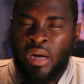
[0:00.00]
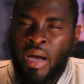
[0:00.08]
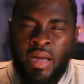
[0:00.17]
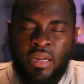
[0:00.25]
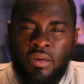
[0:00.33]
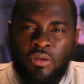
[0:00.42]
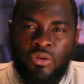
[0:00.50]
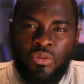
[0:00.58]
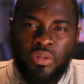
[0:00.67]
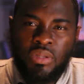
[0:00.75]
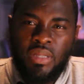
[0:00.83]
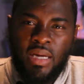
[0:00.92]
I didn't
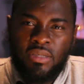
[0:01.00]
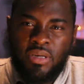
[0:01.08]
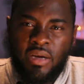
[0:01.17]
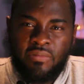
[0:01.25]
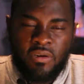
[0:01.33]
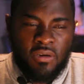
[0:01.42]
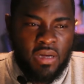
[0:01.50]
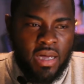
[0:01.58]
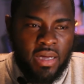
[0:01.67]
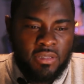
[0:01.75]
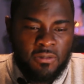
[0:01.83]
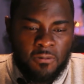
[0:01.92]
use that driver.
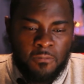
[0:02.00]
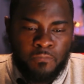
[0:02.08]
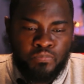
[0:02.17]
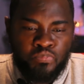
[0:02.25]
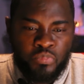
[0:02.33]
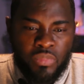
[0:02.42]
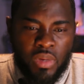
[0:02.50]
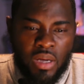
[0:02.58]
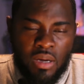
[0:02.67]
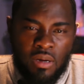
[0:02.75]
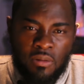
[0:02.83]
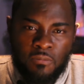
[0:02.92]
I had to
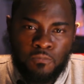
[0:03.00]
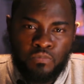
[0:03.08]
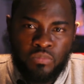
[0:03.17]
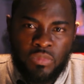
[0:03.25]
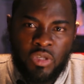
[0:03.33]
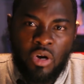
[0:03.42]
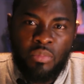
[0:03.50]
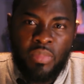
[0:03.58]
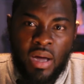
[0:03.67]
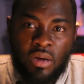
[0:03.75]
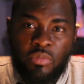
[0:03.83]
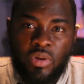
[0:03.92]
um, turn
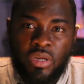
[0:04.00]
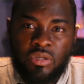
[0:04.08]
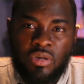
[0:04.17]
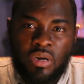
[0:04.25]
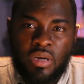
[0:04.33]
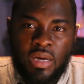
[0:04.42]
back with the truck